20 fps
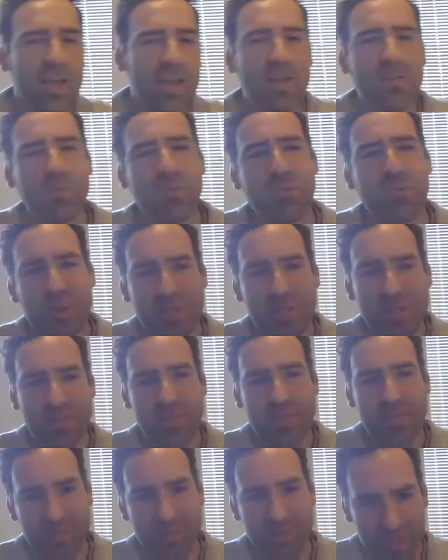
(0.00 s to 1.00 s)
which
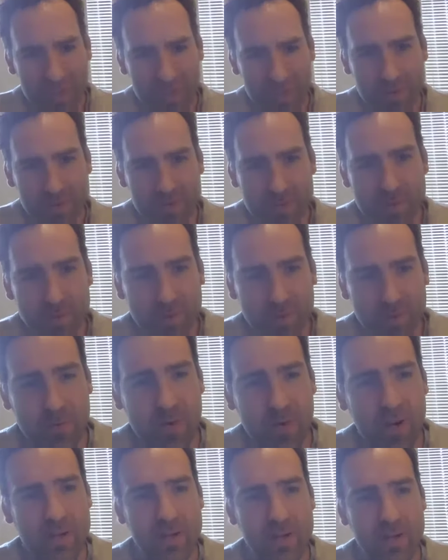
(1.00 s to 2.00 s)
means in
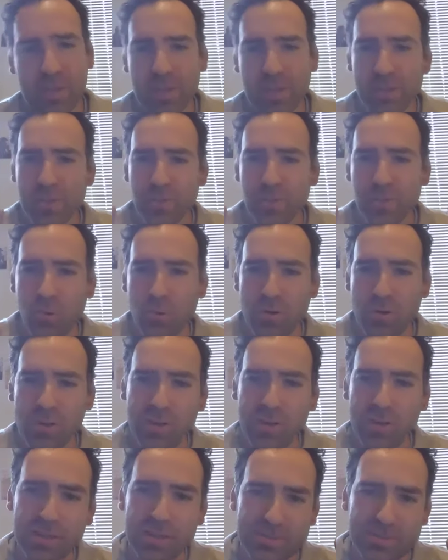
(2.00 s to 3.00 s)
Ukrainian, they used to walk
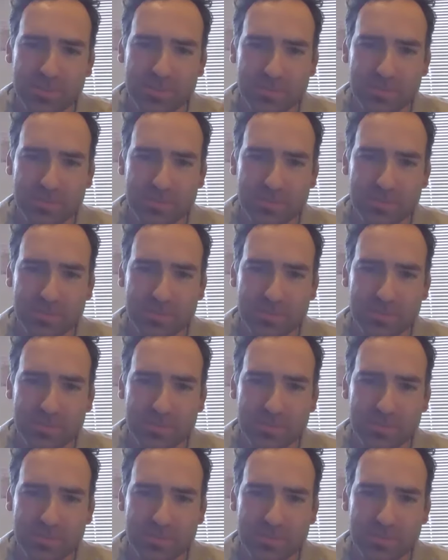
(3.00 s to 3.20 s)
together,